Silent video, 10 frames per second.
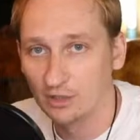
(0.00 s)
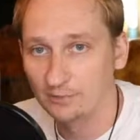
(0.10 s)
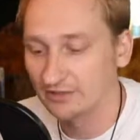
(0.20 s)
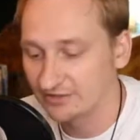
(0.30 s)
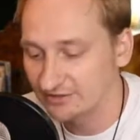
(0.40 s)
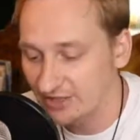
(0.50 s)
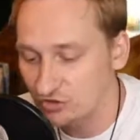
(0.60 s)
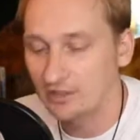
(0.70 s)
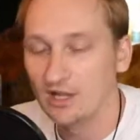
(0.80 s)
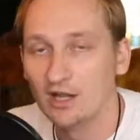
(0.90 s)
because
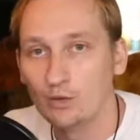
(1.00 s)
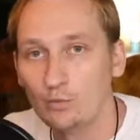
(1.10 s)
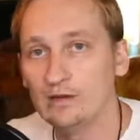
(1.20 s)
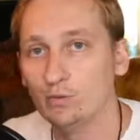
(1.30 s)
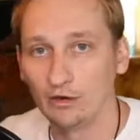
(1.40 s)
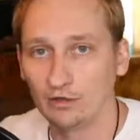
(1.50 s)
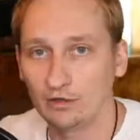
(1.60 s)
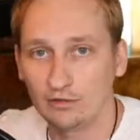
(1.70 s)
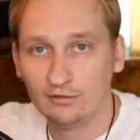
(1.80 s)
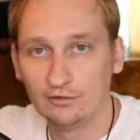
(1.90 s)
essentially we work
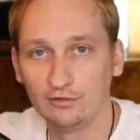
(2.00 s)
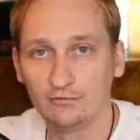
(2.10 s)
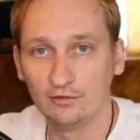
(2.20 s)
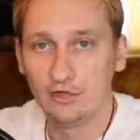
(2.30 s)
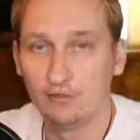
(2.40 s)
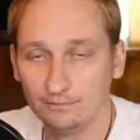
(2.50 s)
for you.